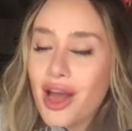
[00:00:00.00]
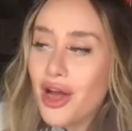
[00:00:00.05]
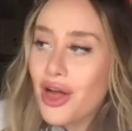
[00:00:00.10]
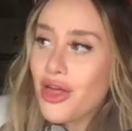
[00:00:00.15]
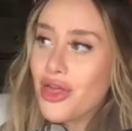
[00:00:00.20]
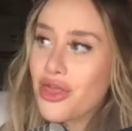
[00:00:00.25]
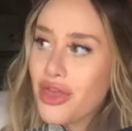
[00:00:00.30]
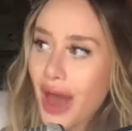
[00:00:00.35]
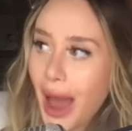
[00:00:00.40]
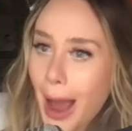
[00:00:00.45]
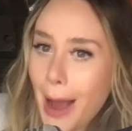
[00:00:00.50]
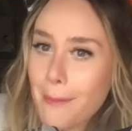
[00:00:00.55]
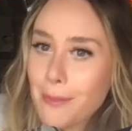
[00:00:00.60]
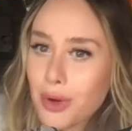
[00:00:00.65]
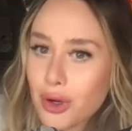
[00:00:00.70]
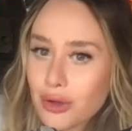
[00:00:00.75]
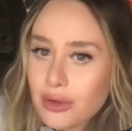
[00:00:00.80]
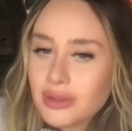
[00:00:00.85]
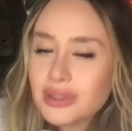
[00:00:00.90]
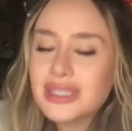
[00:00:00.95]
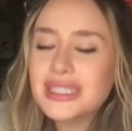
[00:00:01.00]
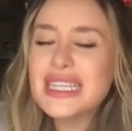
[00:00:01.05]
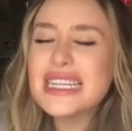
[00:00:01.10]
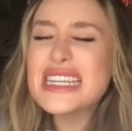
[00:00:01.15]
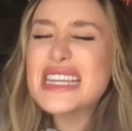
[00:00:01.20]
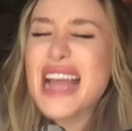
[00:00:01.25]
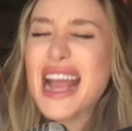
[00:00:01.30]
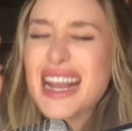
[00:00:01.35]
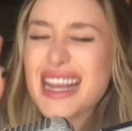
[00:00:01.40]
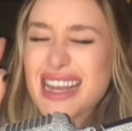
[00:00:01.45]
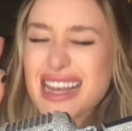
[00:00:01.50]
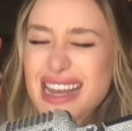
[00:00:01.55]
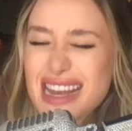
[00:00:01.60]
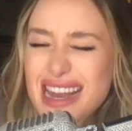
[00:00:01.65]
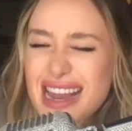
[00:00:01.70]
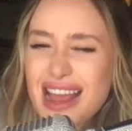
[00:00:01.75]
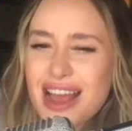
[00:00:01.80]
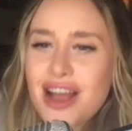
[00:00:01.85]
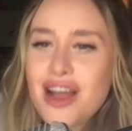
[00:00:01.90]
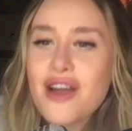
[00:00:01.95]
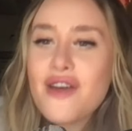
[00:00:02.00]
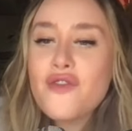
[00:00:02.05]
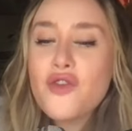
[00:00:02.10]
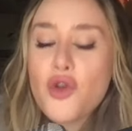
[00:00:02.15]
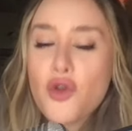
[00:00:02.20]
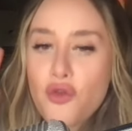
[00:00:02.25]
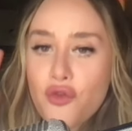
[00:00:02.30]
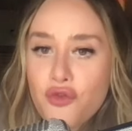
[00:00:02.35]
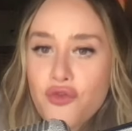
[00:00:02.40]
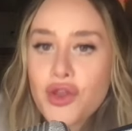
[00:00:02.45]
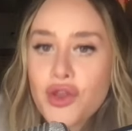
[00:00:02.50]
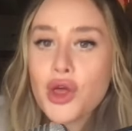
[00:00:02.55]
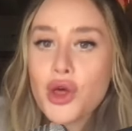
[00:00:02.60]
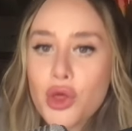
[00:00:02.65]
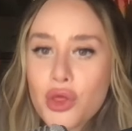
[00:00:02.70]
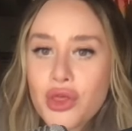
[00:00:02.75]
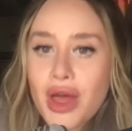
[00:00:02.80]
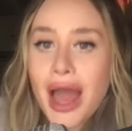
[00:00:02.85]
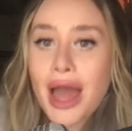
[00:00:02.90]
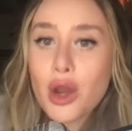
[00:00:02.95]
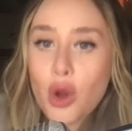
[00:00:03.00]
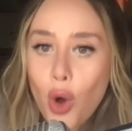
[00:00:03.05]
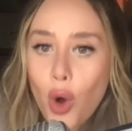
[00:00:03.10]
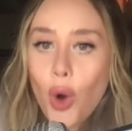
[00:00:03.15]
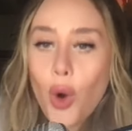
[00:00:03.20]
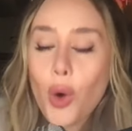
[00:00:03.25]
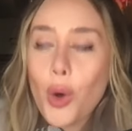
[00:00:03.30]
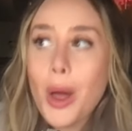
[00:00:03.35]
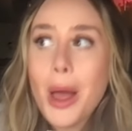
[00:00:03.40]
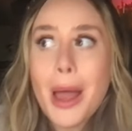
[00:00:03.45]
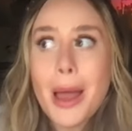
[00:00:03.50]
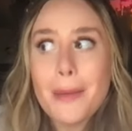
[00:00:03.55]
That person can never fill that hole